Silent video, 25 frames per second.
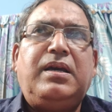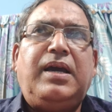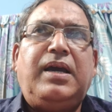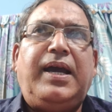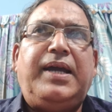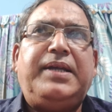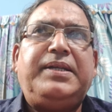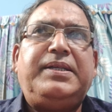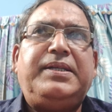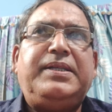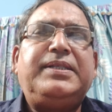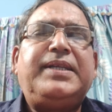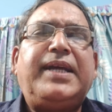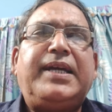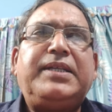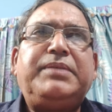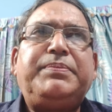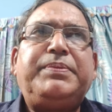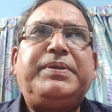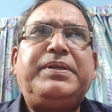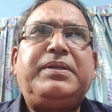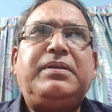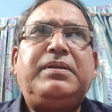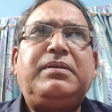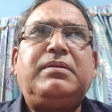And it has
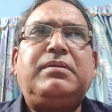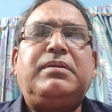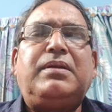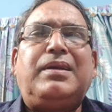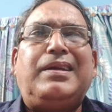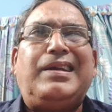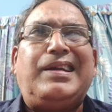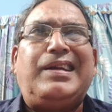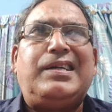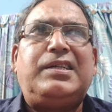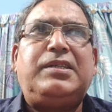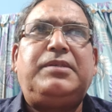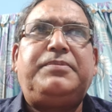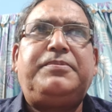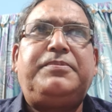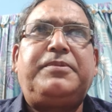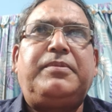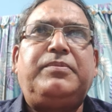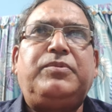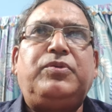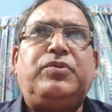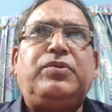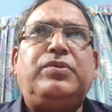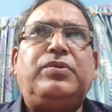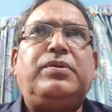been learned
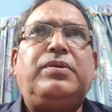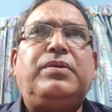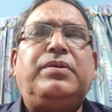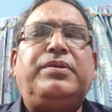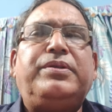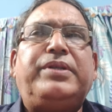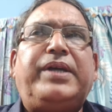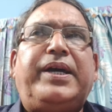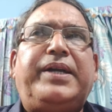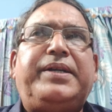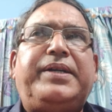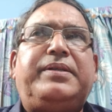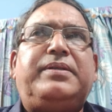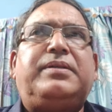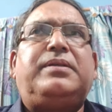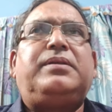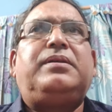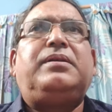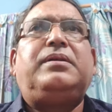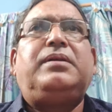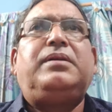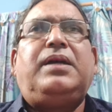from Google that